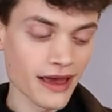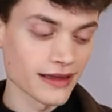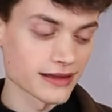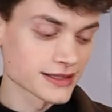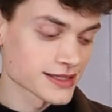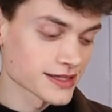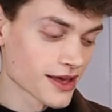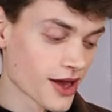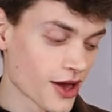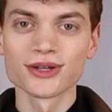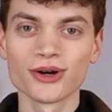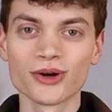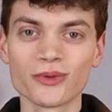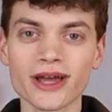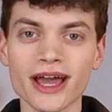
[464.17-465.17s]
And
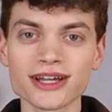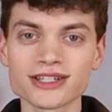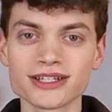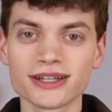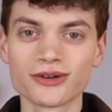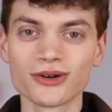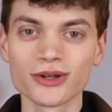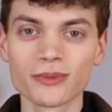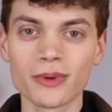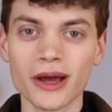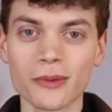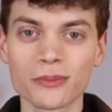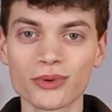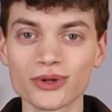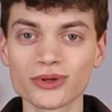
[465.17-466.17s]
so we actually got
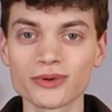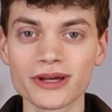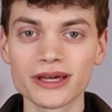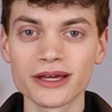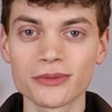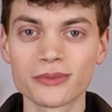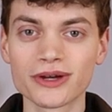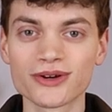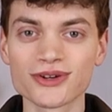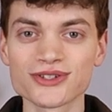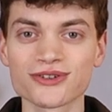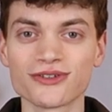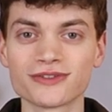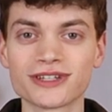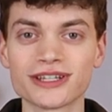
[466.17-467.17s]
by pottery
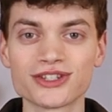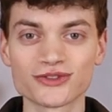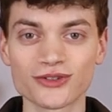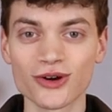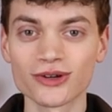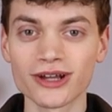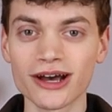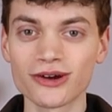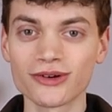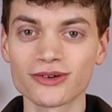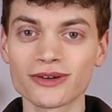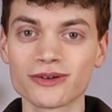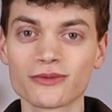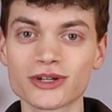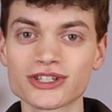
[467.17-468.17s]
because of the
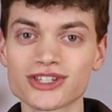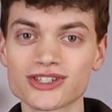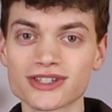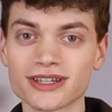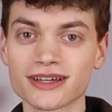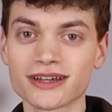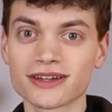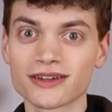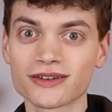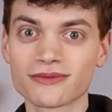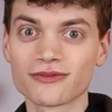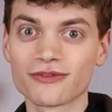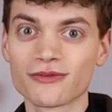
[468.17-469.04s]
Throwdown, which is a,